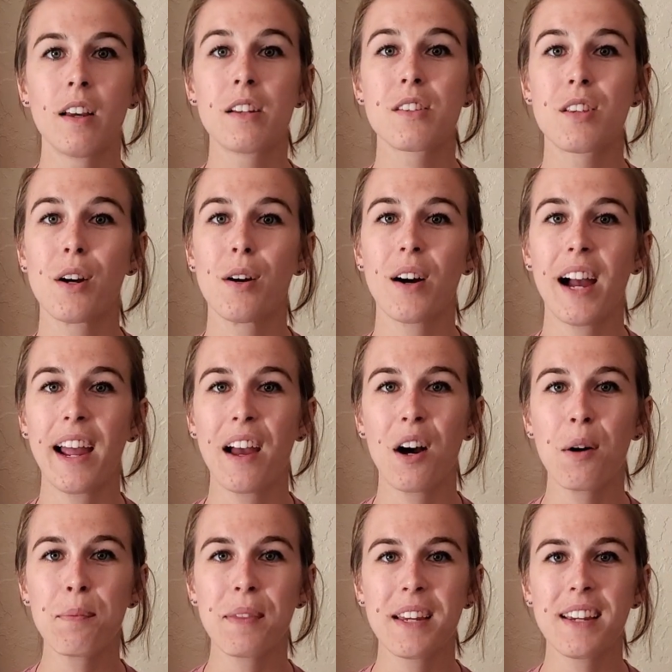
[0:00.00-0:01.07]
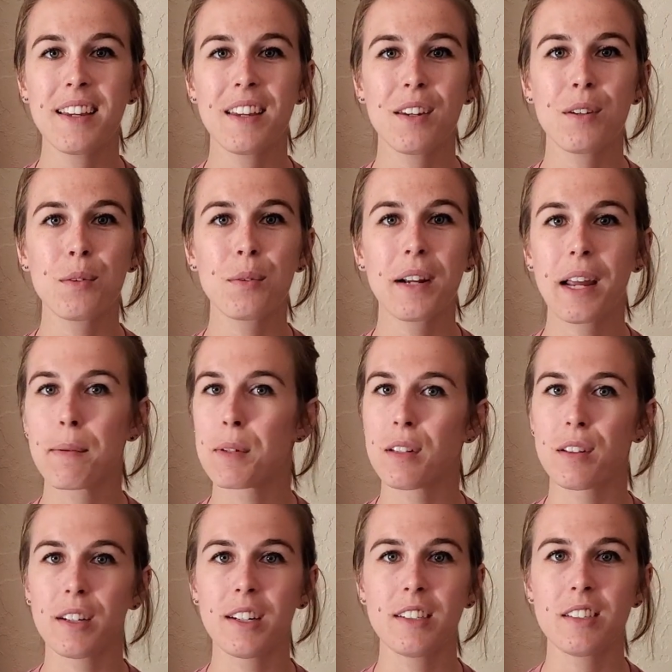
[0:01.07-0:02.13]
So I hope that you were able to
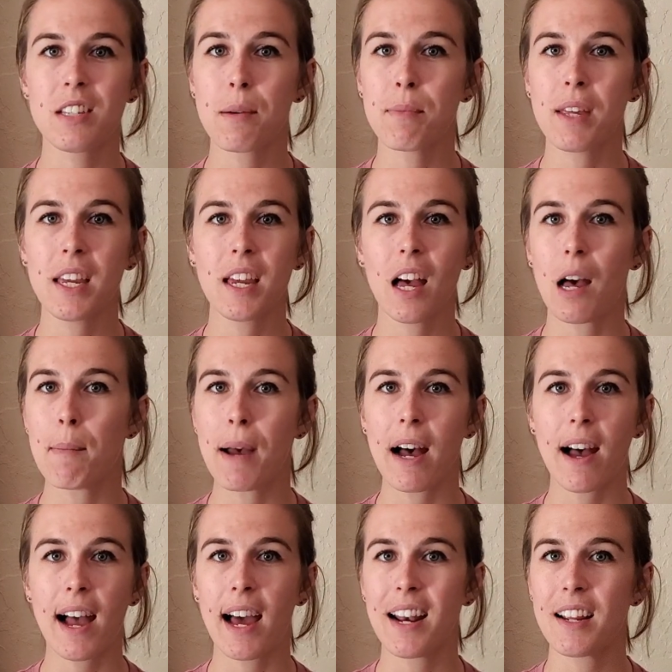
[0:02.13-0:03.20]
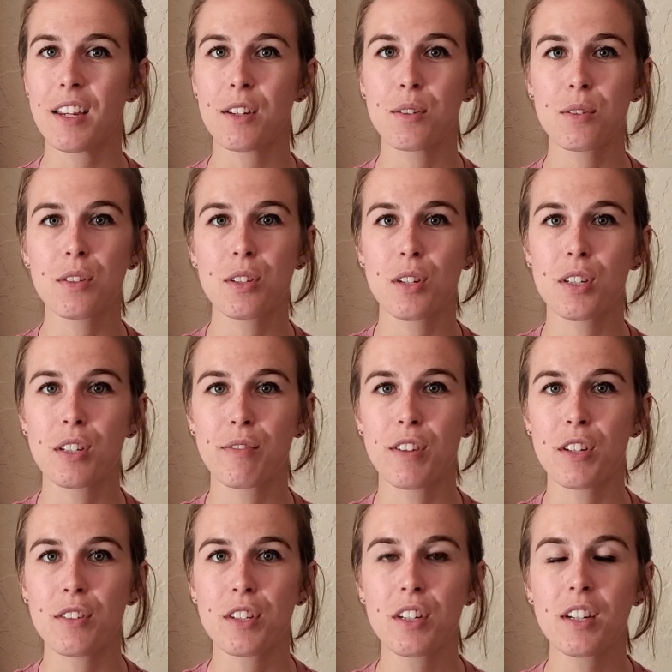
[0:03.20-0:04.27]
learn something about how to use your
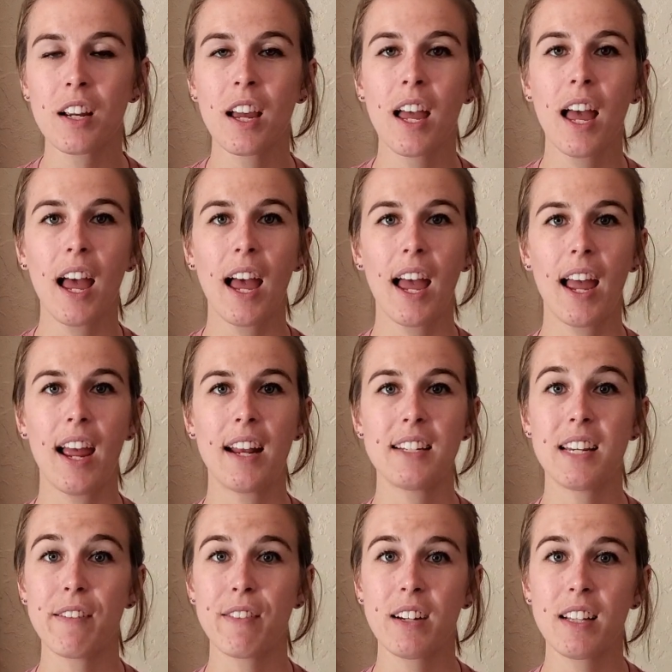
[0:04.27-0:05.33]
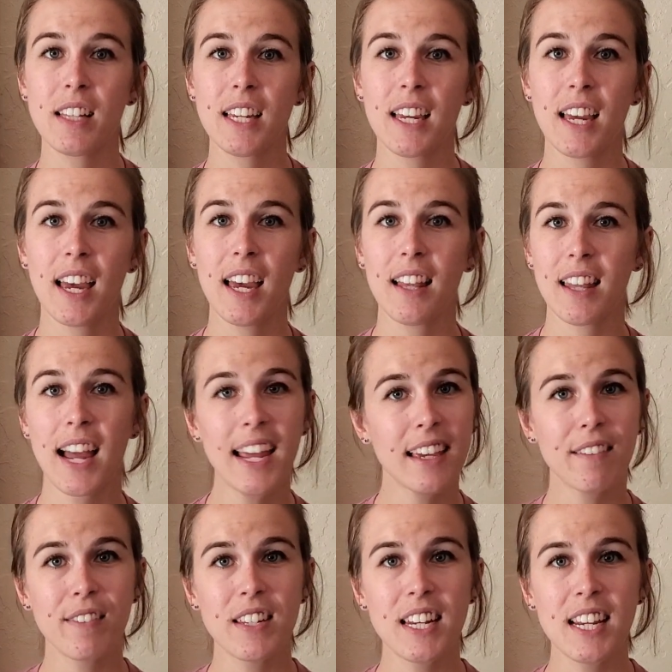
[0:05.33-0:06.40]
diffuser and definitely hit like
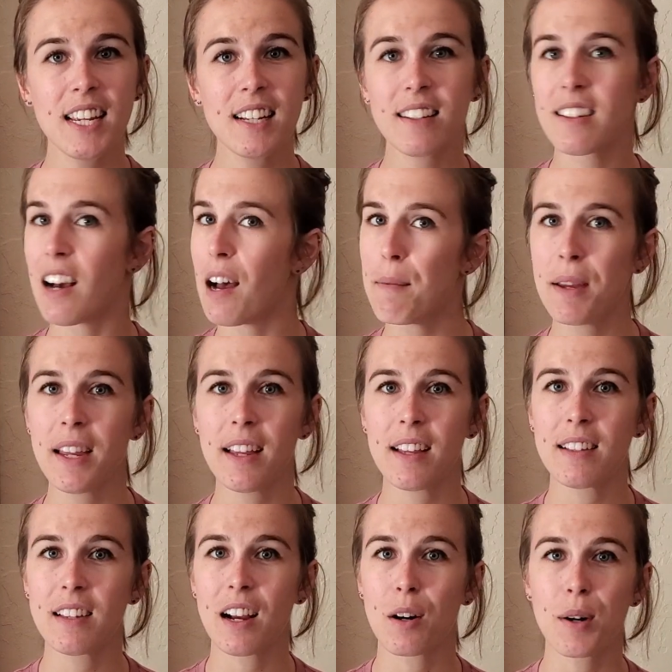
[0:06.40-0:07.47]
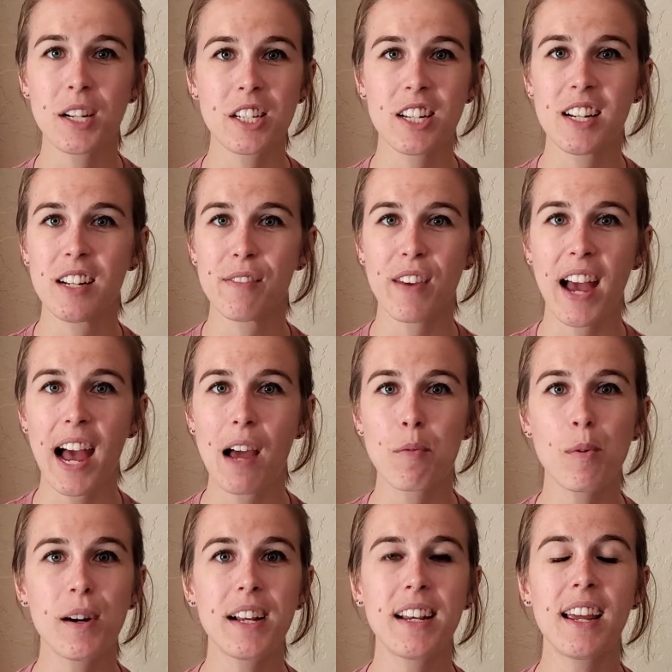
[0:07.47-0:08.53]
if you did, comment a question if you had
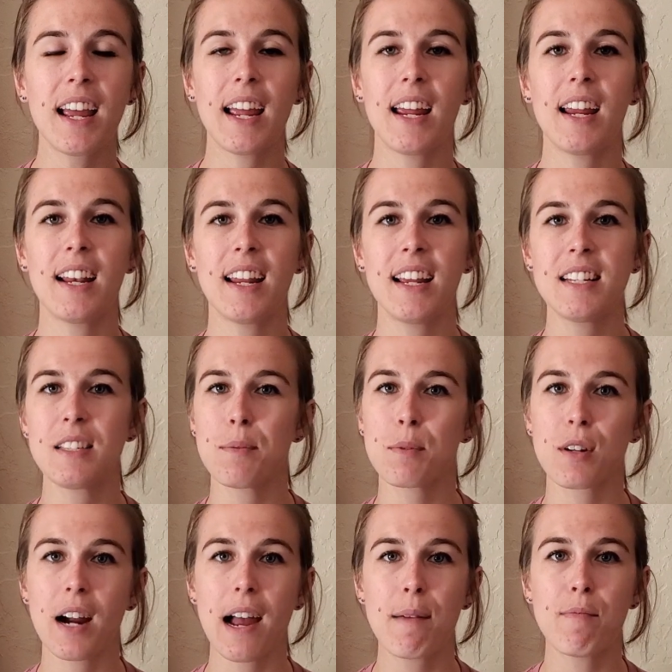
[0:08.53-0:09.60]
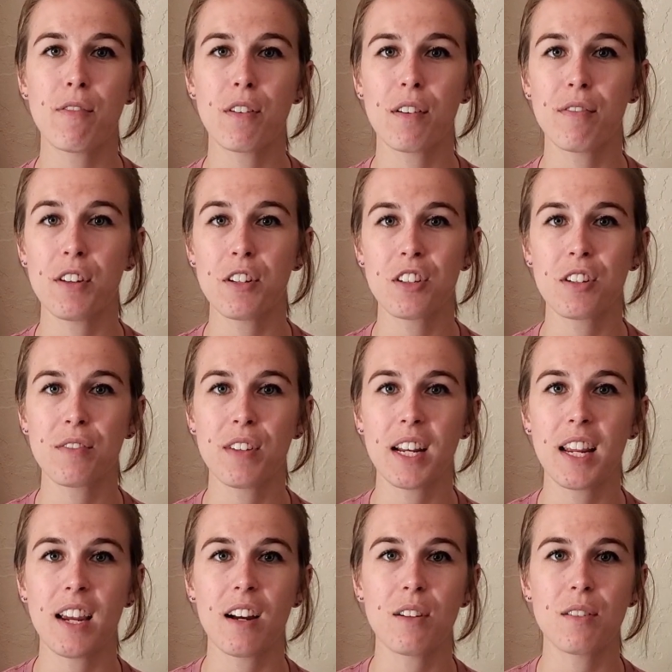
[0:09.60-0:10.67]
one, and hit subscribe for future
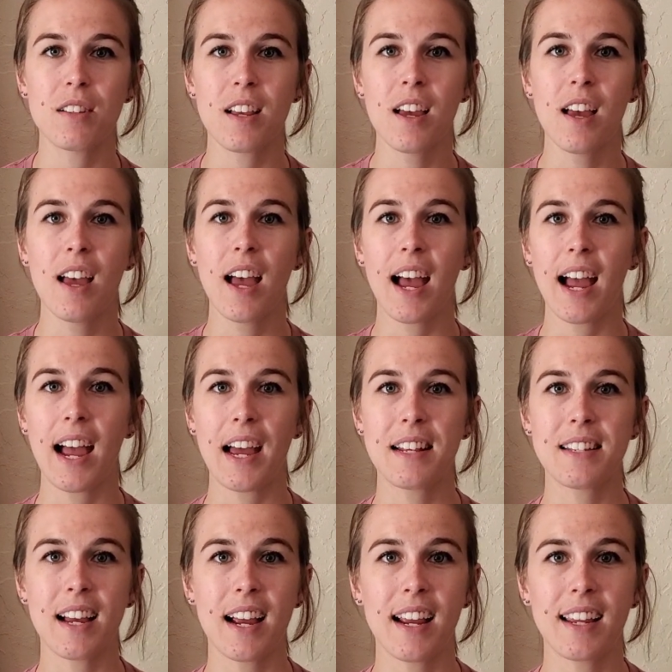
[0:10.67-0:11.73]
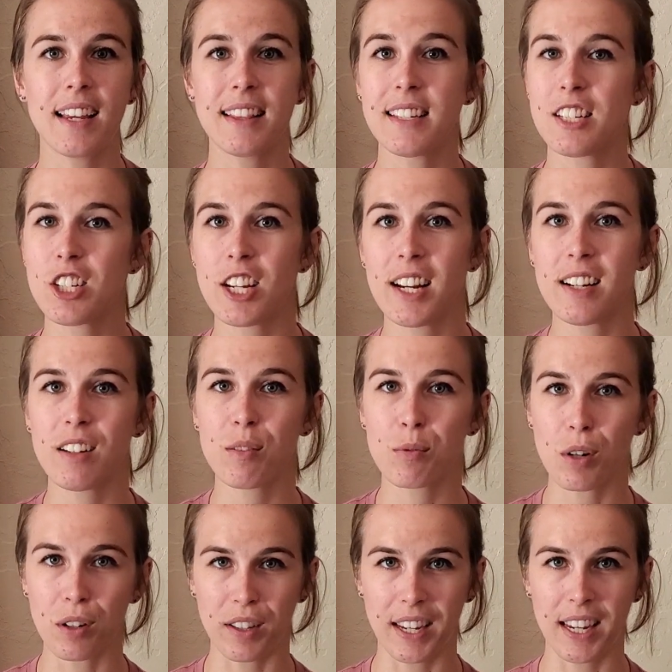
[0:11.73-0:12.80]
videos as I get this channel
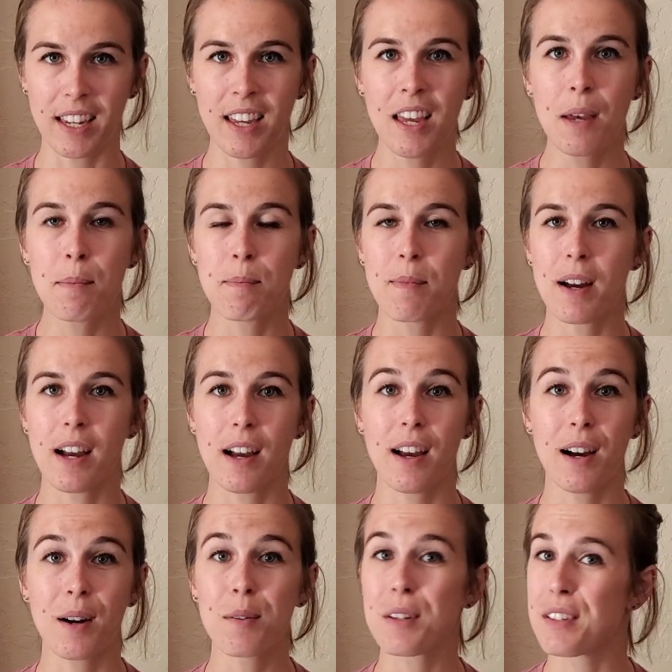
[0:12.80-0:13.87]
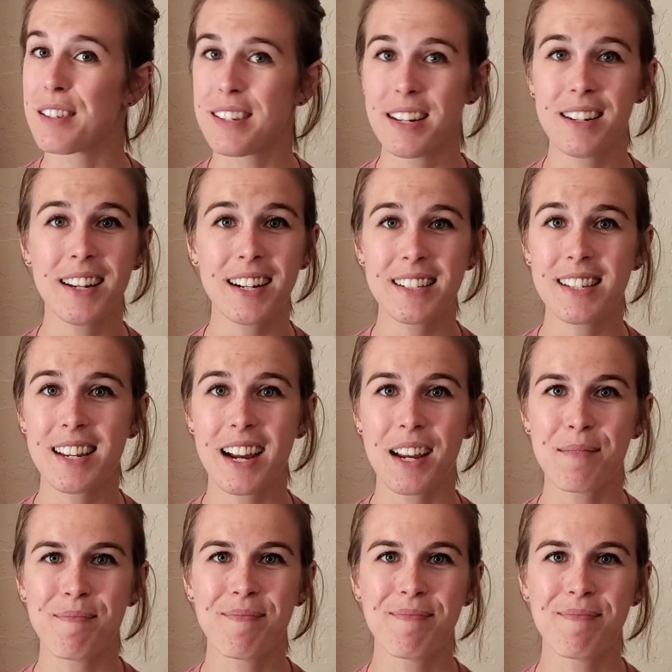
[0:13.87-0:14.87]
rolling. Uh, I will see you next time.